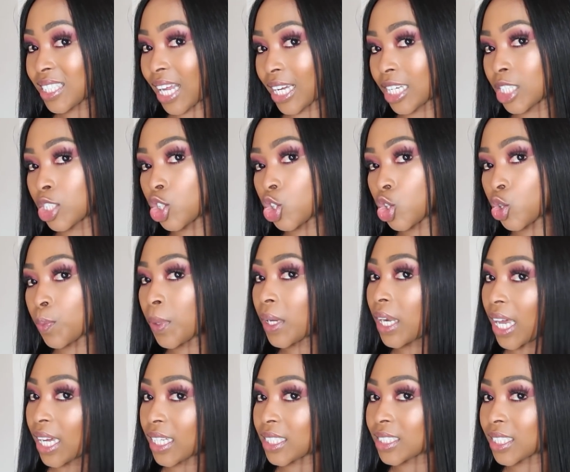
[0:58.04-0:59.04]
Like, it's super
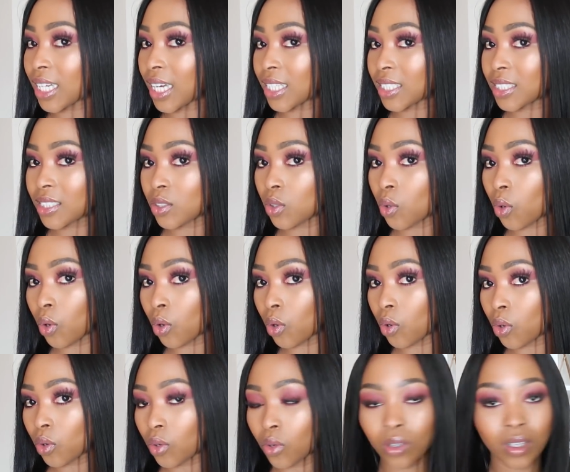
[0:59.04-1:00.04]
light, guys, yo.
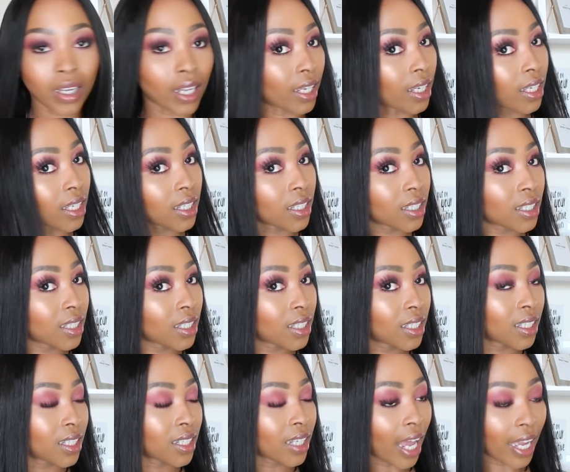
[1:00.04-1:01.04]
Like,
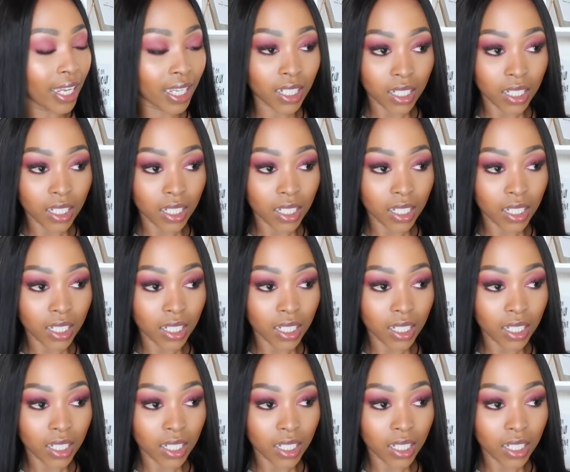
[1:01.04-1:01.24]
I